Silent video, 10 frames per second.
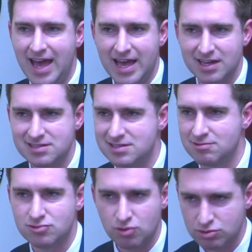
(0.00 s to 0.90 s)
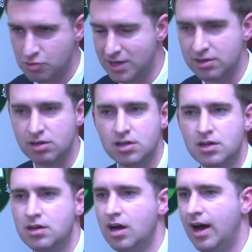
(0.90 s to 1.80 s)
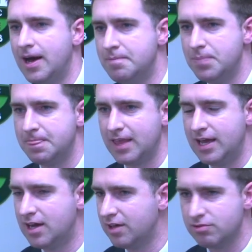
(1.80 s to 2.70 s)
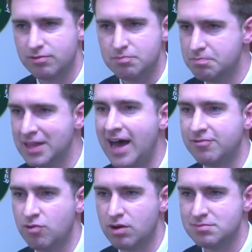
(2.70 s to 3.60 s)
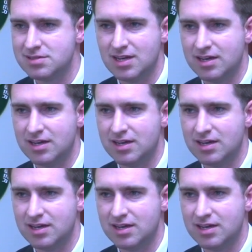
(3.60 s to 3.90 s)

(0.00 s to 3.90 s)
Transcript: X or Twitter, and other platforms.